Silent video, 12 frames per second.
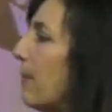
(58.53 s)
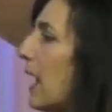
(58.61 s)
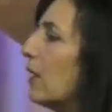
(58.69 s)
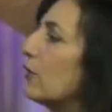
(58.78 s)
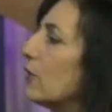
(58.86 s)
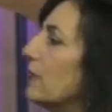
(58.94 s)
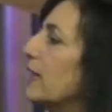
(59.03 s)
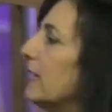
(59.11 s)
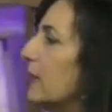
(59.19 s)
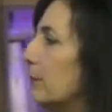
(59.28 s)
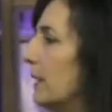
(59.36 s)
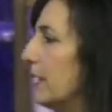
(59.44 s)
bow your
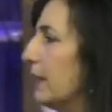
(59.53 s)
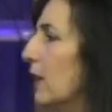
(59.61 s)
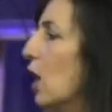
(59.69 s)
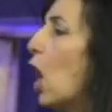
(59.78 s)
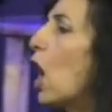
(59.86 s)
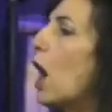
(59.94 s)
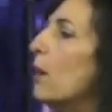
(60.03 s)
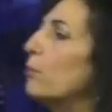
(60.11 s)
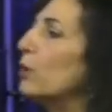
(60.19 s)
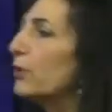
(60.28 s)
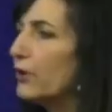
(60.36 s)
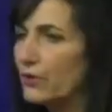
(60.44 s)
knee to me.
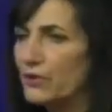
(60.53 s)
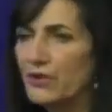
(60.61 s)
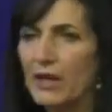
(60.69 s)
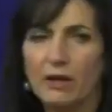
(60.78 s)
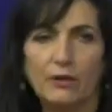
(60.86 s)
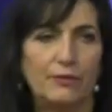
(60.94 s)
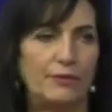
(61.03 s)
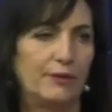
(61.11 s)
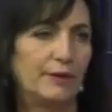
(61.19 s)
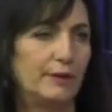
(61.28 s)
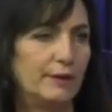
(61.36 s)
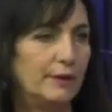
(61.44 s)
Humble yourself.
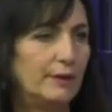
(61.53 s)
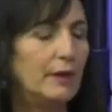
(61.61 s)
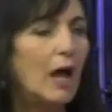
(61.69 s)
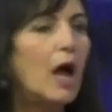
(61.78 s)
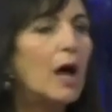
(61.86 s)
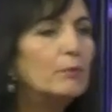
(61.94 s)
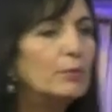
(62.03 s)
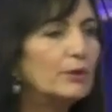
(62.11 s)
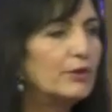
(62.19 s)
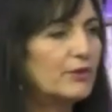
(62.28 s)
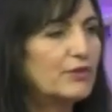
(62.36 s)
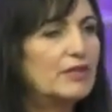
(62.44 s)
Humble
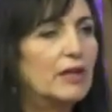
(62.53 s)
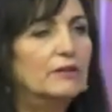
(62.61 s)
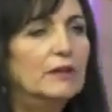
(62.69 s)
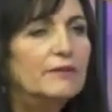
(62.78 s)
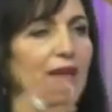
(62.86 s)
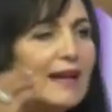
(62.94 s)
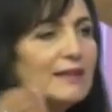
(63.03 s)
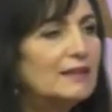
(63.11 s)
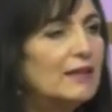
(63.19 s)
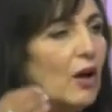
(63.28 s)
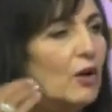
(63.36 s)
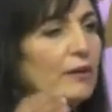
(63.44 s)
yourself. That's
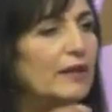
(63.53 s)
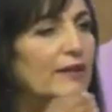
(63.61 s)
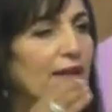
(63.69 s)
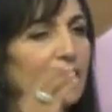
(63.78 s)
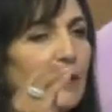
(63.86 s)
the only thing